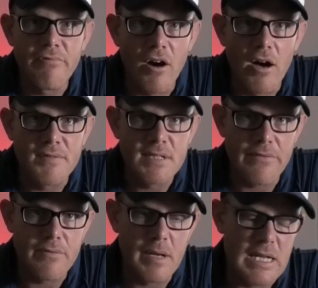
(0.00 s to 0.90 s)

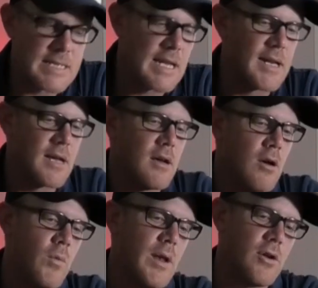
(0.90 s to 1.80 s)
5-7 minutes later, I
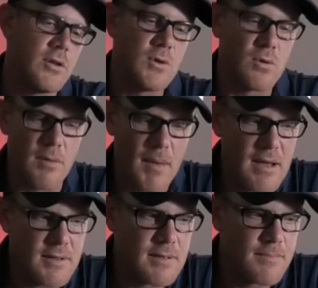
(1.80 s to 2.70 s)
went and I took them
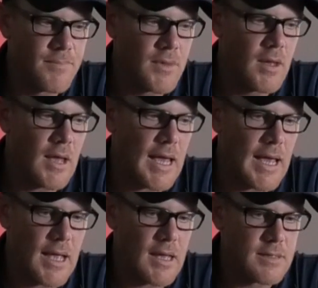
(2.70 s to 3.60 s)
out
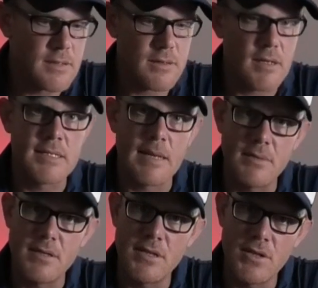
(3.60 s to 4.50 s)
and
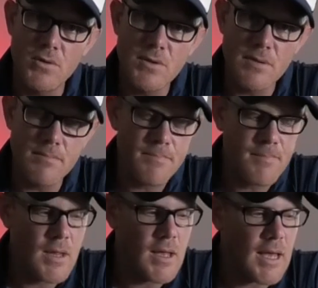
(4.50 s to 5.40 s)
attempted to use them,
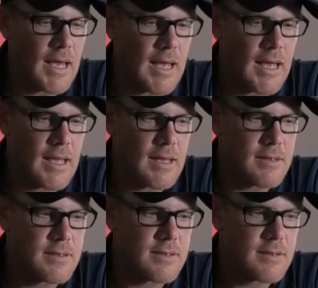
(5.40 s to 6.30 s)

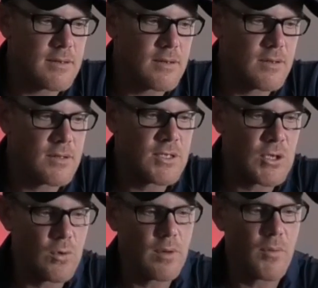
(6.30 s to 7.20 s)
and
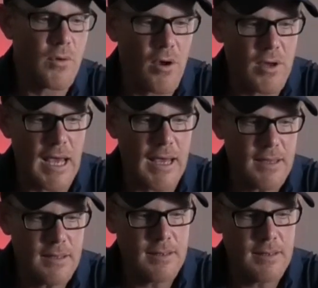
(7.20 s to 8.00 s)
2 of them were okay.